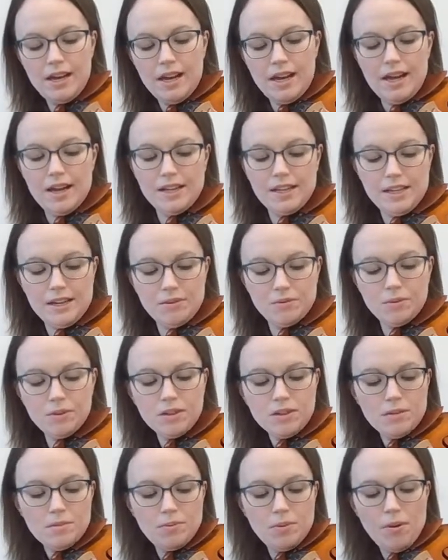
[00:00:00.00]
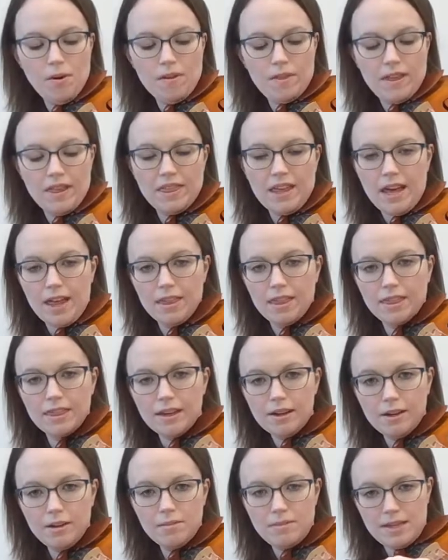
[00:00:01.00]
And again, really important that
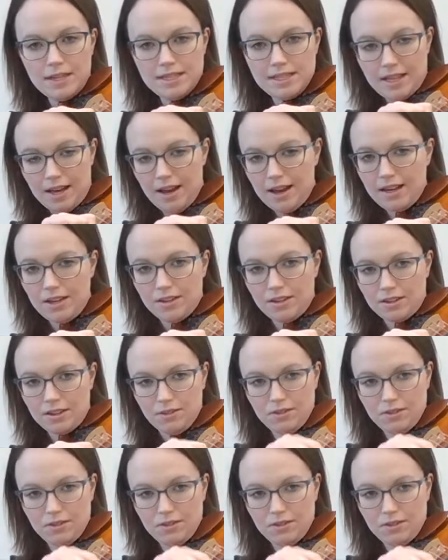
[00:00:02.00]
thumb is anchored.